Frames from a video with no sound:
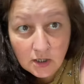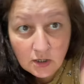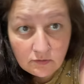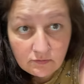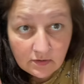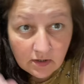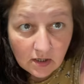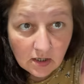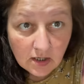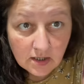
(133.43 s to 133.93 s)

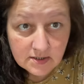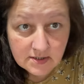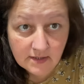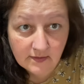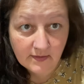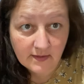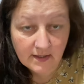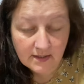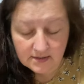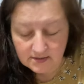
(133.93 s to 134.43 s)
regarding
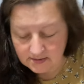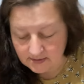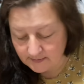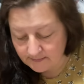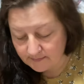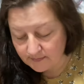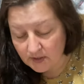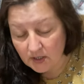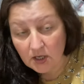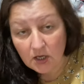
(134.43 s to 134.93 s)
that,
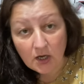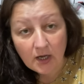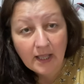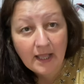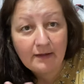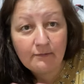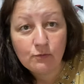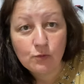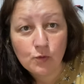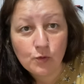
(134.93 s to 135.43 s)
I
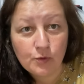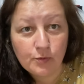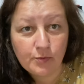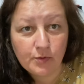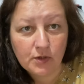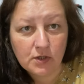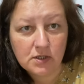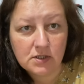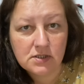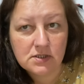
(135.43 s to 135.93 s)
have all the
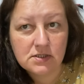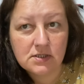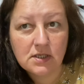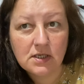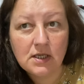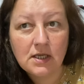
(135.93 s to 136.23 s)
books.